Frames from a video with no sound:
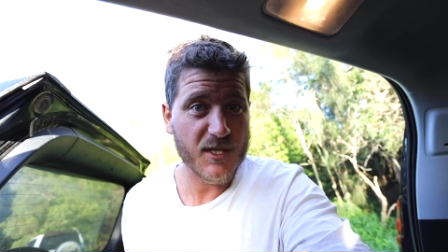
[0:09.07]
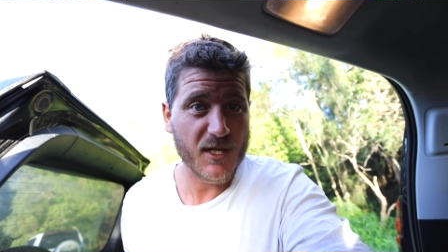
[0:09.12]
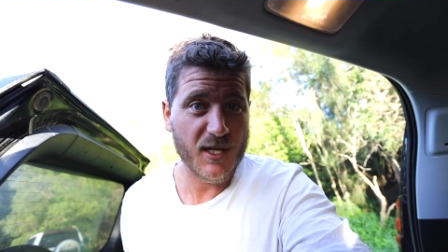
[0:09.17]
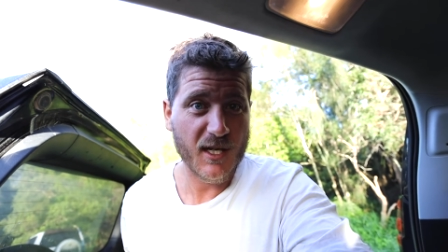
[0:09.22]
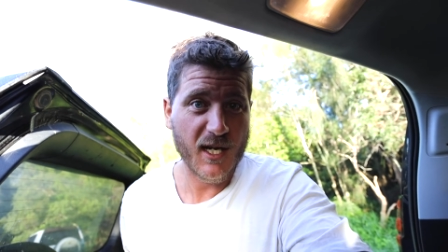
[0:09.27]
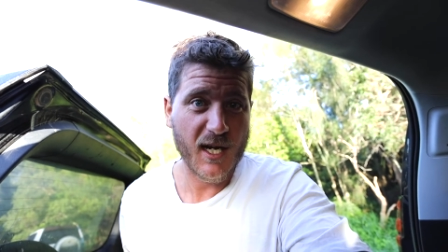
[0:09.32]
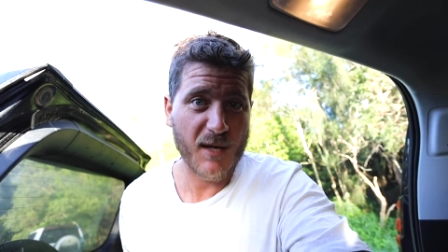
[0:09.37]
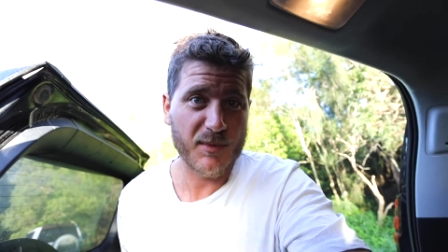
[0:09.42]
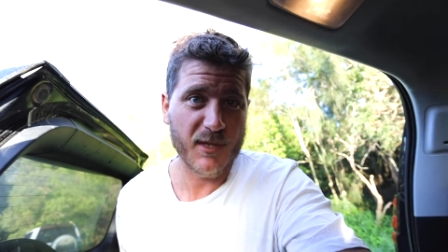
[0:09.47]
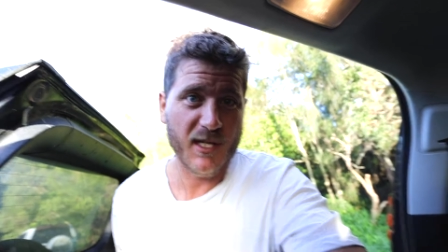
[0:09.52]
I've got
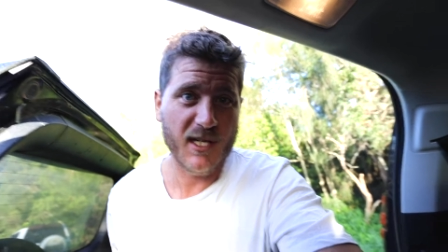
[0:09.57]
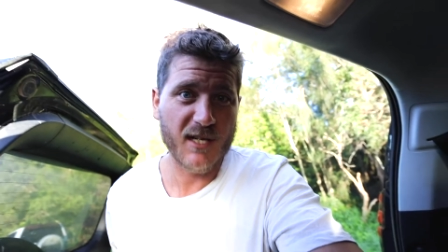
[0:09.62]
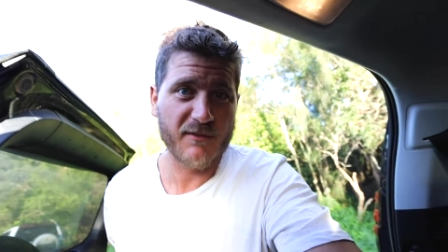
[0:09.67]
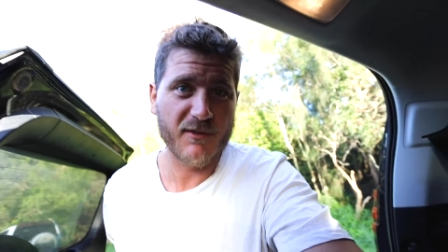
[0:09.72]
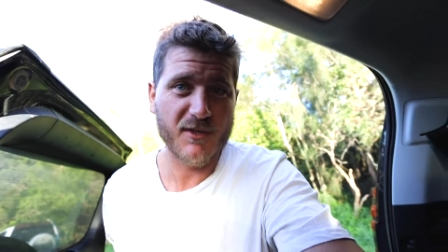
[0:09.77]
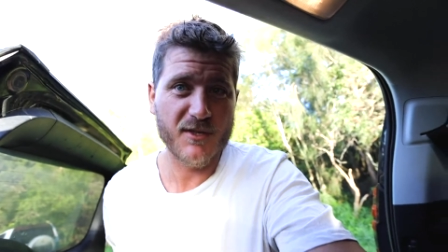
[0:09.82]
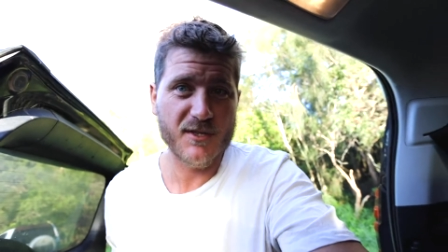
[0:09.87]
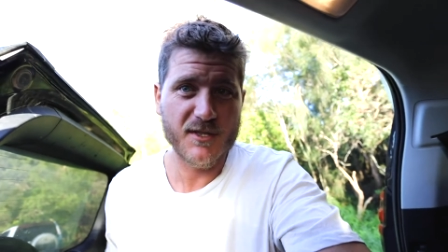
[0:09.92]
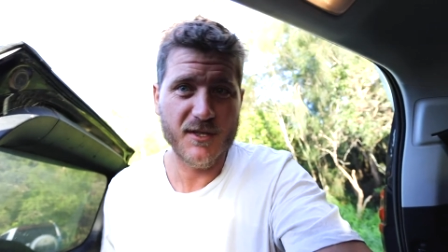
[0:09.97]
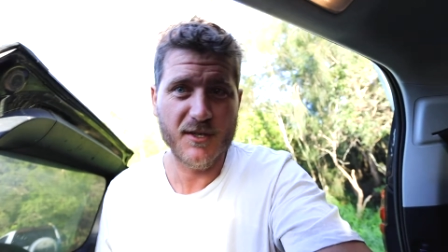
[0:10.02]
a couple of
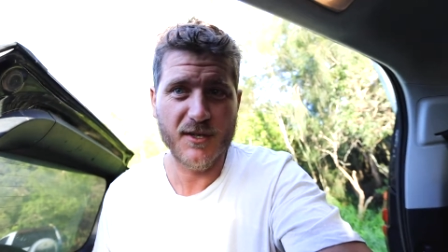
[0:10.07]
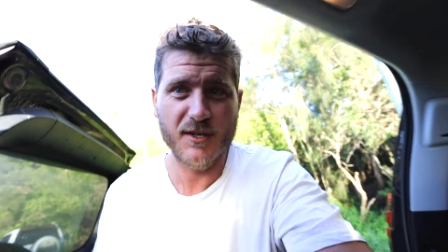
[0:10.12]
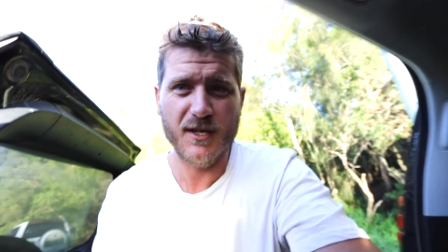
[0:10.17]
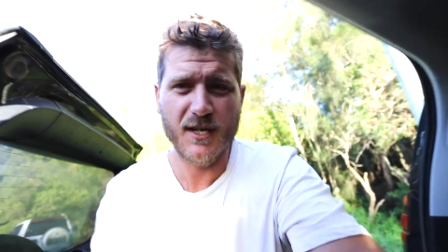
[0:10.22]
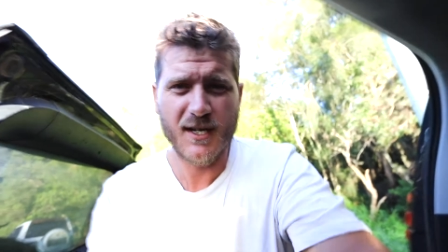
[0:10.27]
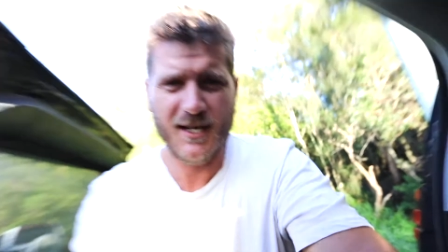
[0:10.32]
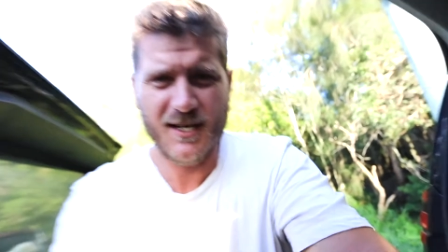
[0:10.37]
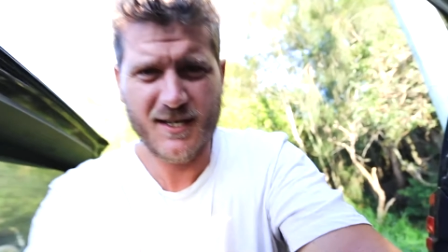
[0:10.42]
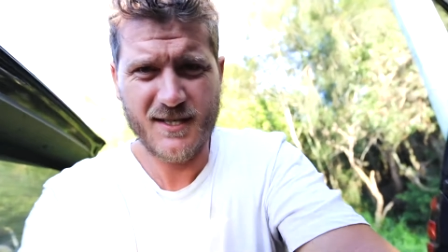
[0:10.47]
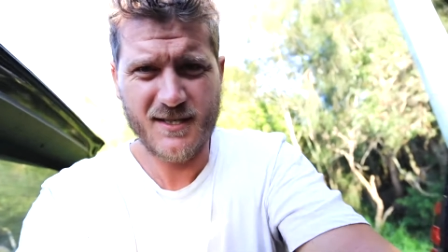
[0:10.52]
interviews to do
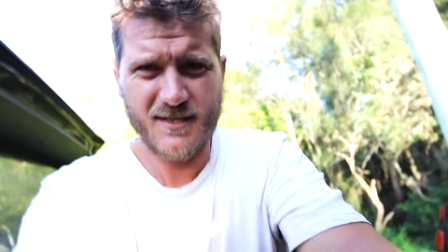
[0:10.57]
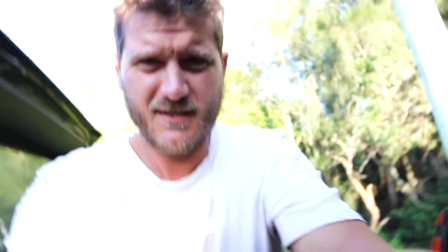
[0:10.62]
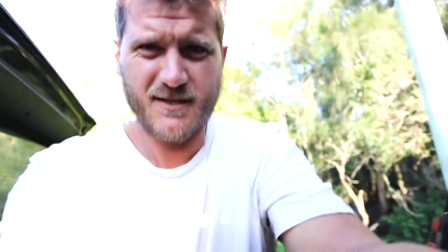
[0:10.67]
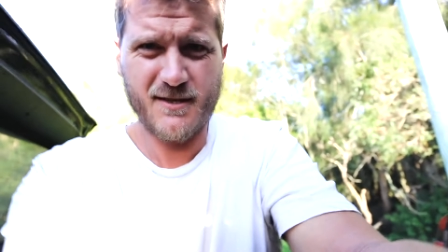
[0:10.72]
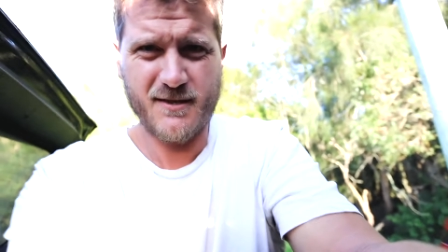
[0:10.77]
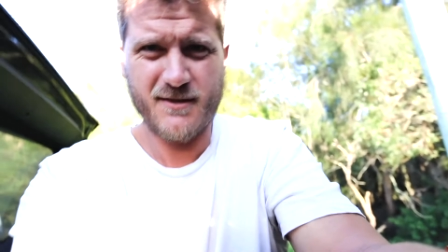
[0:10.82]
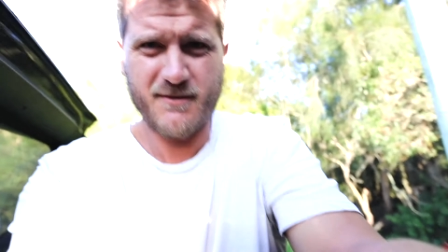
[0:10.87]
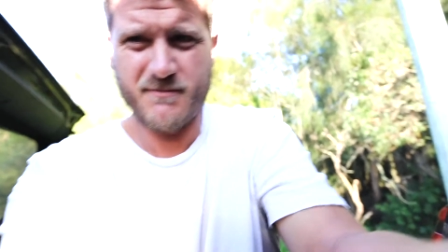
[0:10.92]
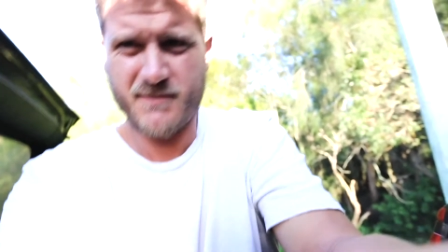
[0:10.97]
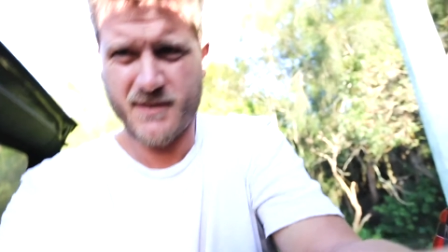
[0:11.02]
today,
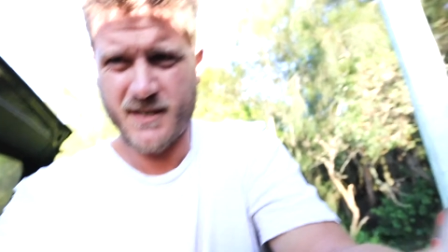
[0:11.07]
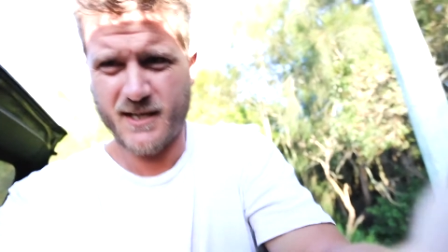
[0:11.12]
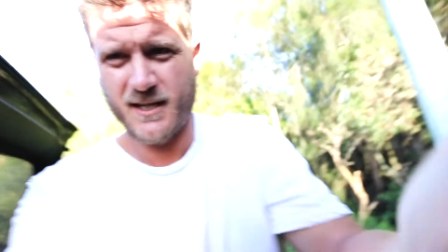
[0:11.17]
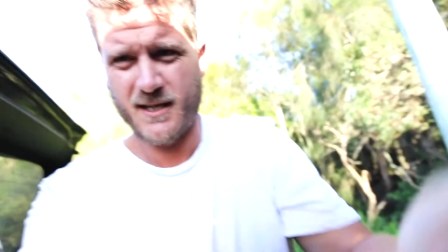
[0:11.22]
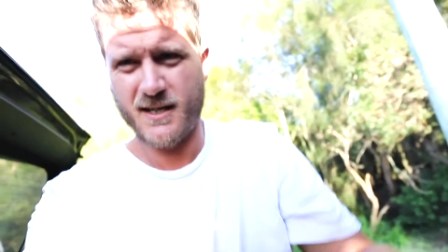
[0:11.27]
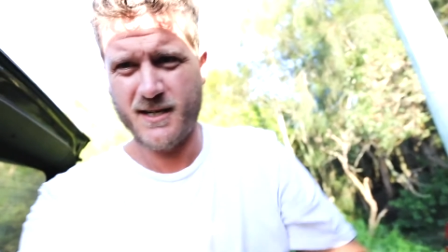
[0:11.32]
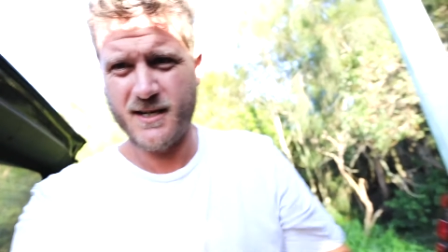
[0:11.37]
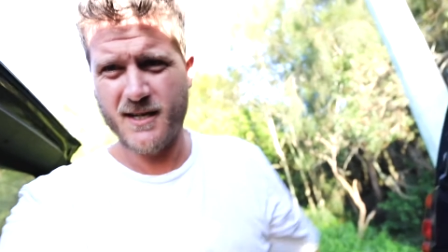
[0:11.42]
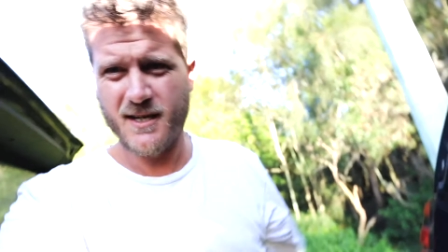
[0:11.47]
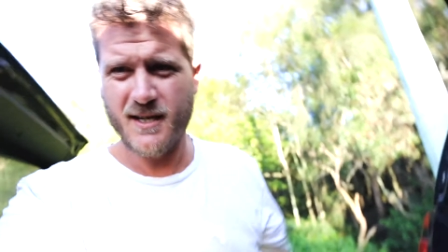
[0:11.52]
so I'm just going
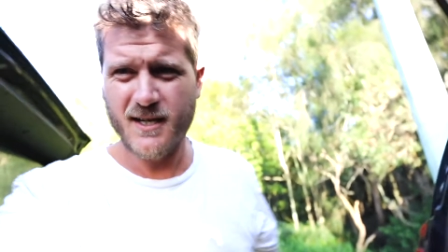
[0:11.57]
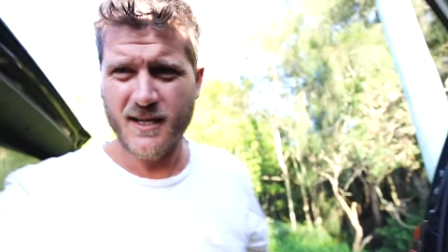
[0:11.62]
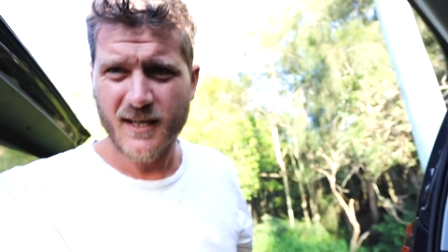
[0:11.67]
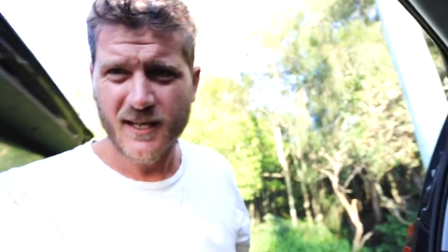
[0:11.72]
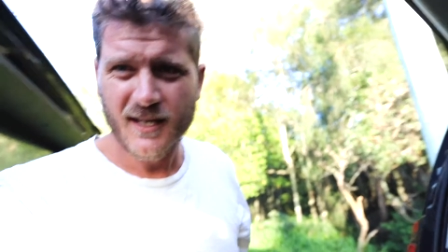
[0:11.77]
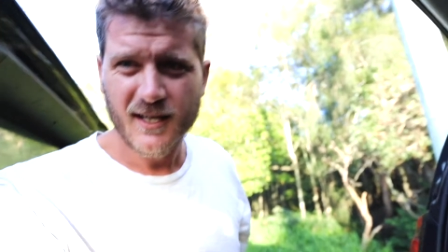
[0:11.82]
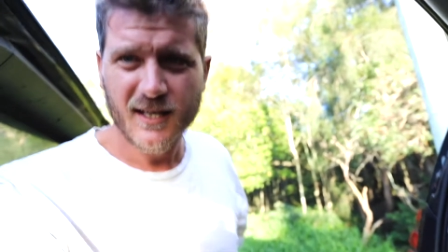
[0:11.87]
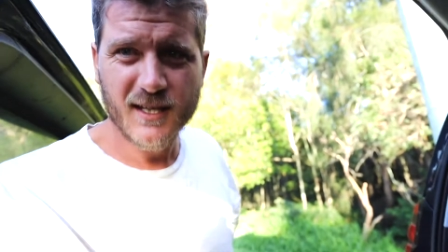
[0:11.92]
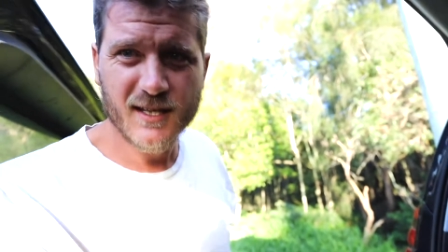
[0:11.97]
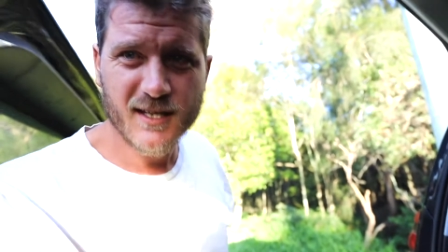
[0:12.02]

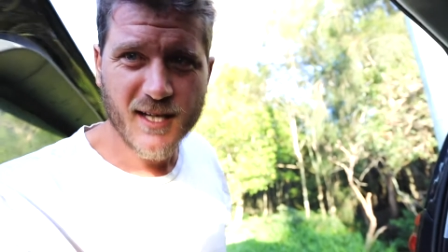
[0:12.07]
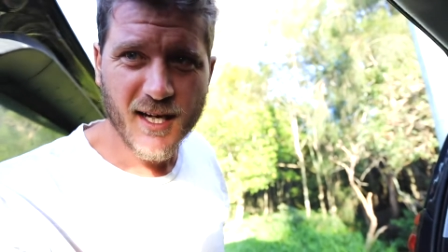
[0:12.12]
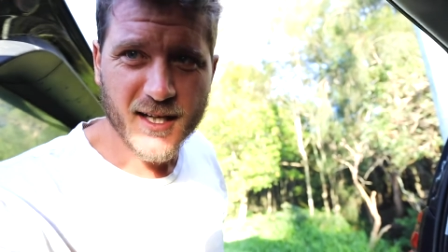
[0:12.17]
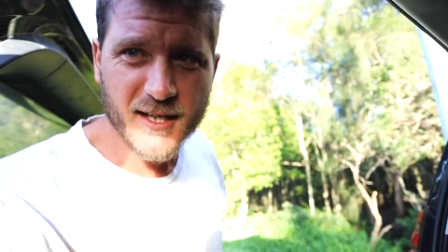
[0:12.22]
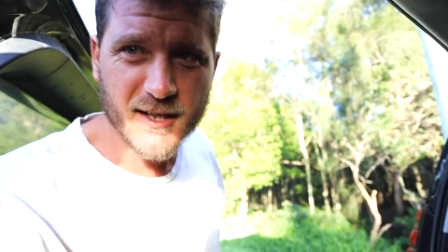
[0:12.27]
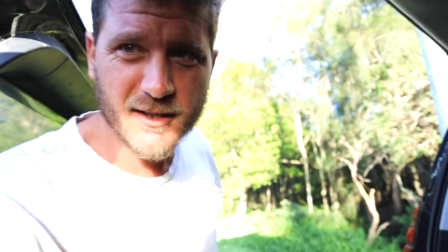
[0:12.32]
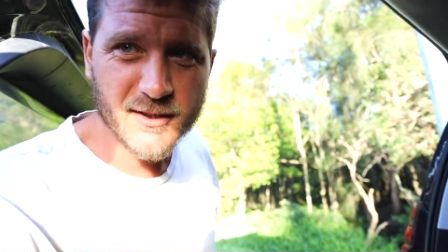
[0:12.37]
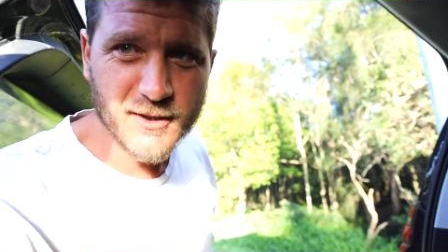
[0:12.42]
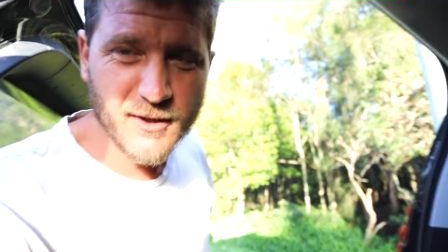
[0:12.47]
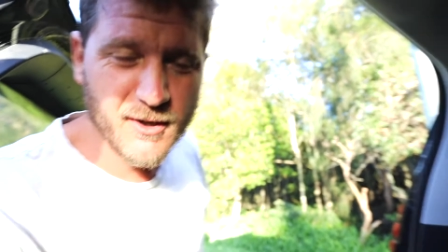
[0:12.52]
to
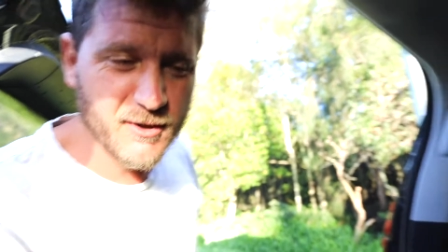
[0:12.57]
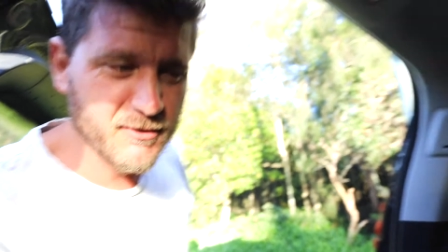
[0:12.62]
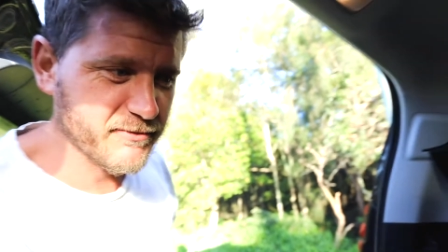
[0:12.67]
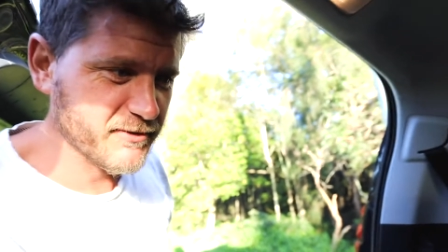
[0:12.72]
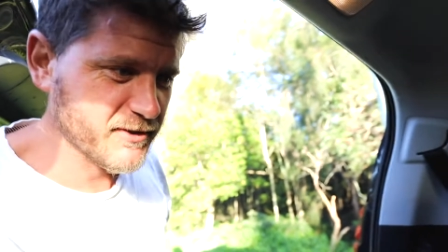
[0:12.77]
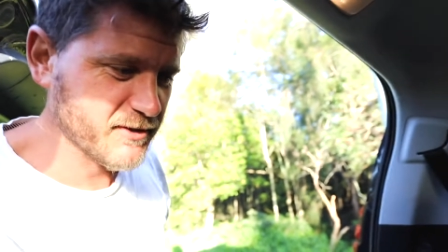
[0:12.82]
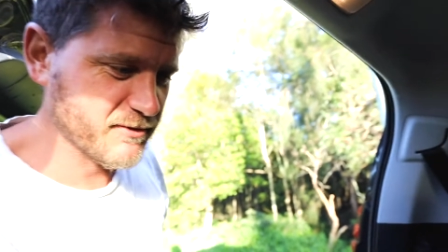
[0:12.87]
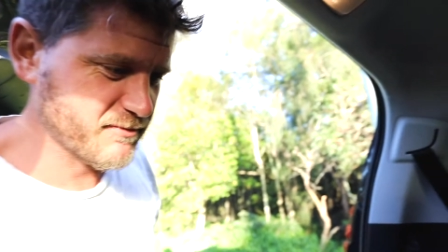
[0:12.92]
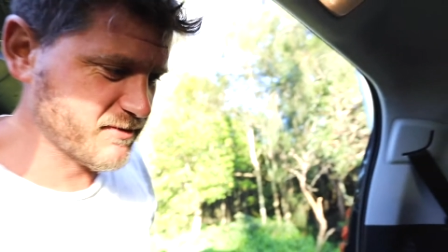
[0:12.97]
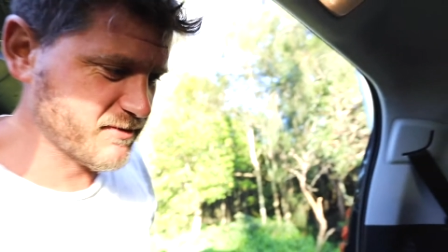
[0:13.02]
take you along for the